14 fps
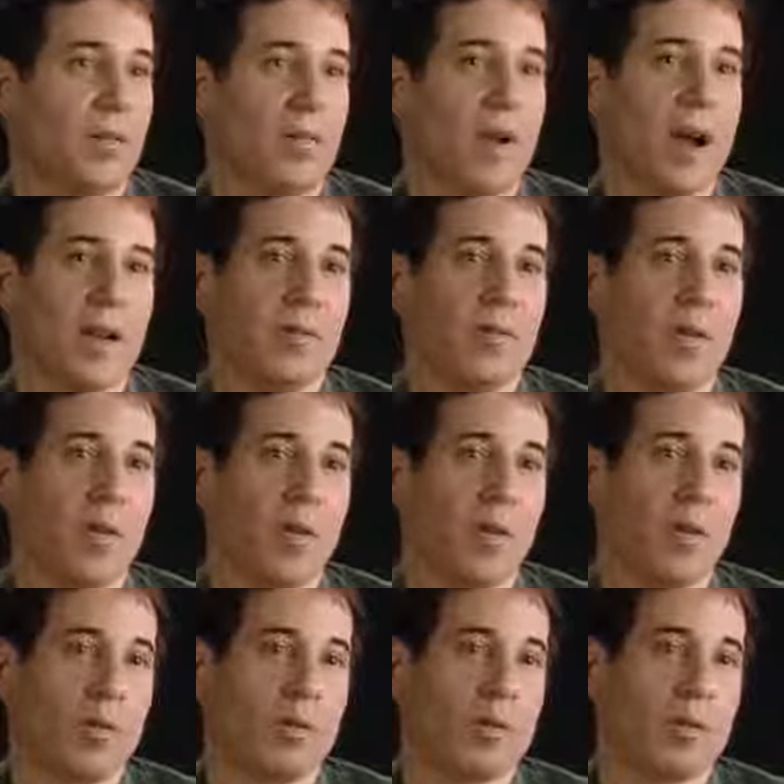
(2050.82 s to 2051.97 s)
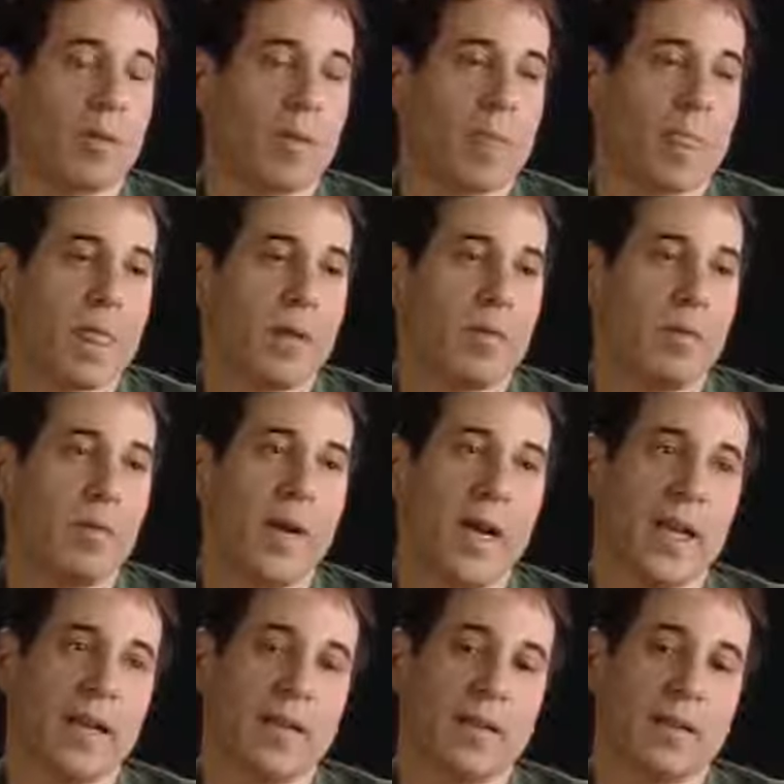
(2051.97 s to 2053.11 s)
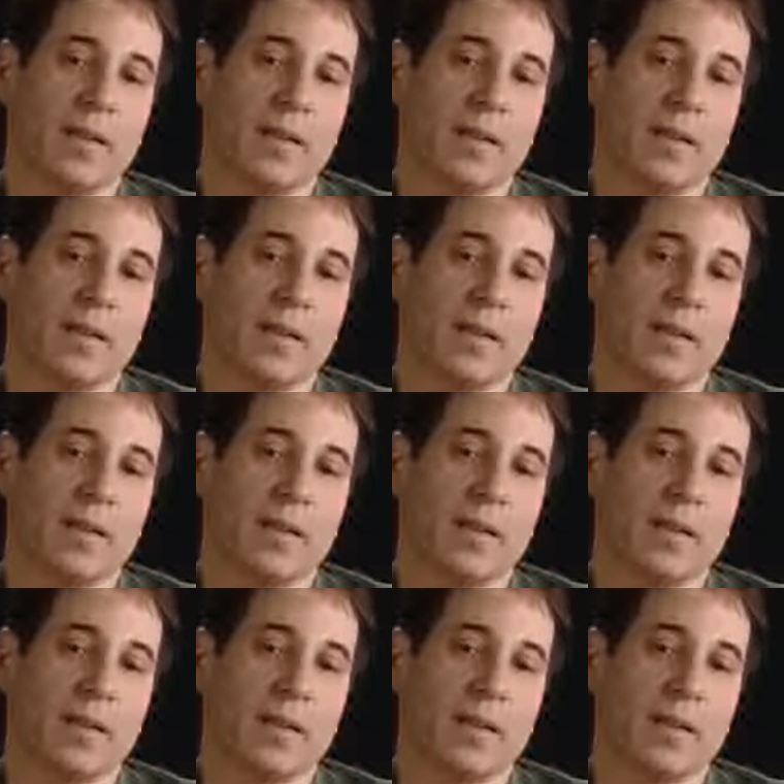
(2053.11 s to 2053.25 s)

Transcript: rock and roll, but